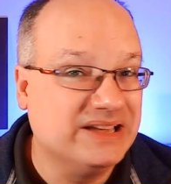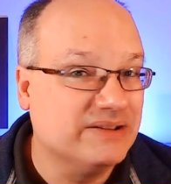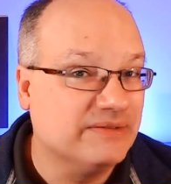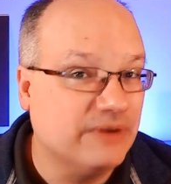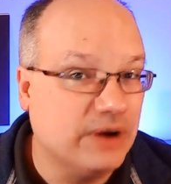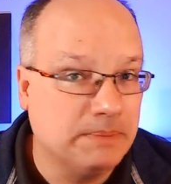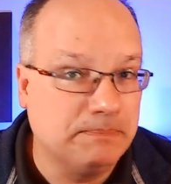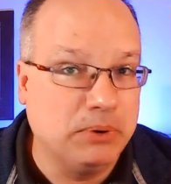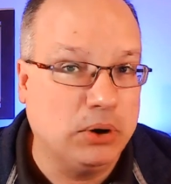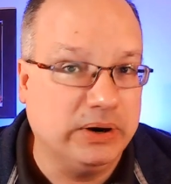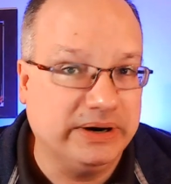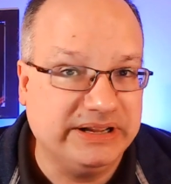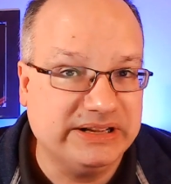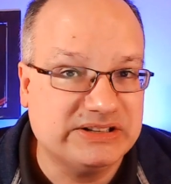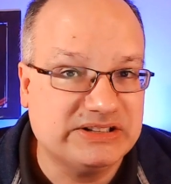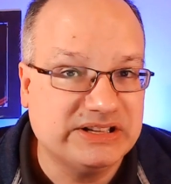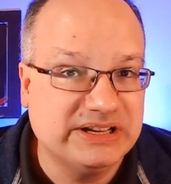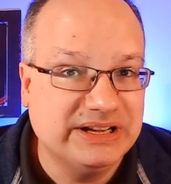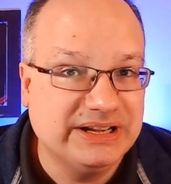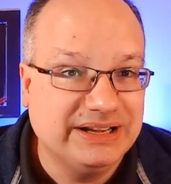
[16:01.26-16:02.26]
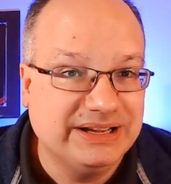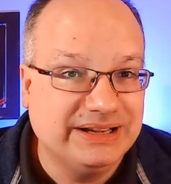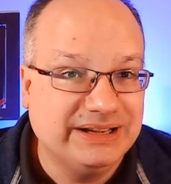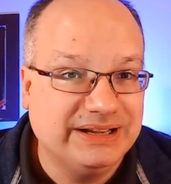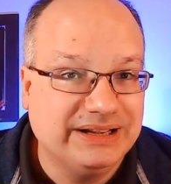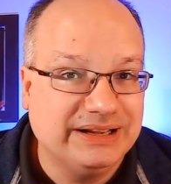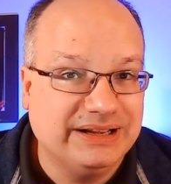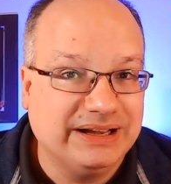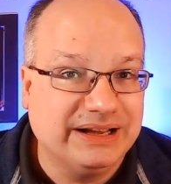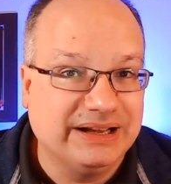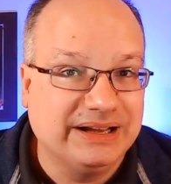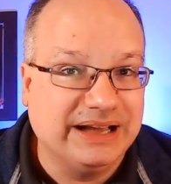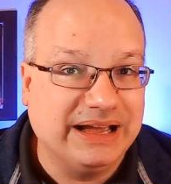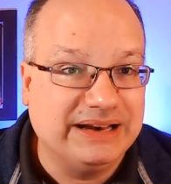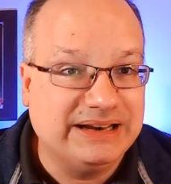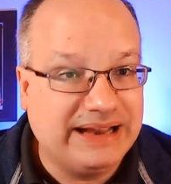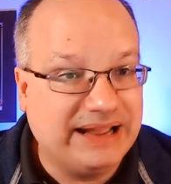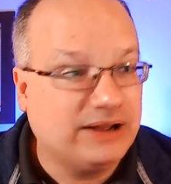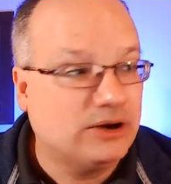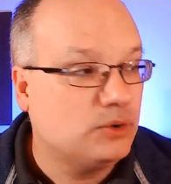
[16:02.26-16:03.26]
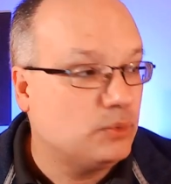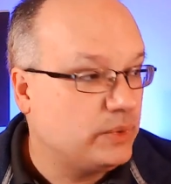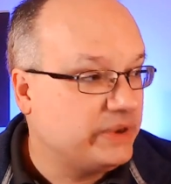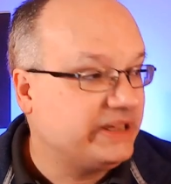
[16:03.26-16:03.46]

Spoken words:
give up on it. And now